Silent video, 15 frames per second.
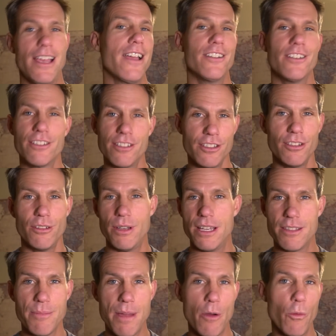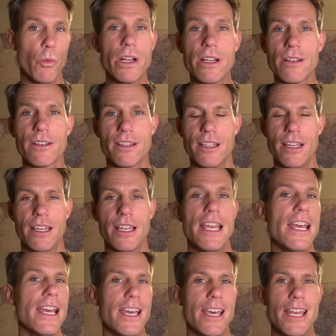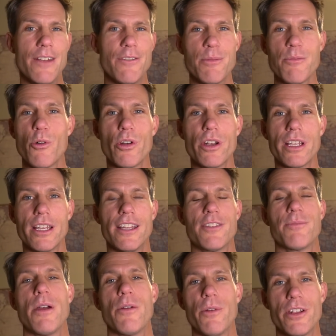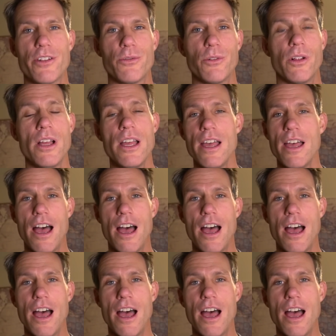I just do. It's my weird thing, and every morning it's my ritual.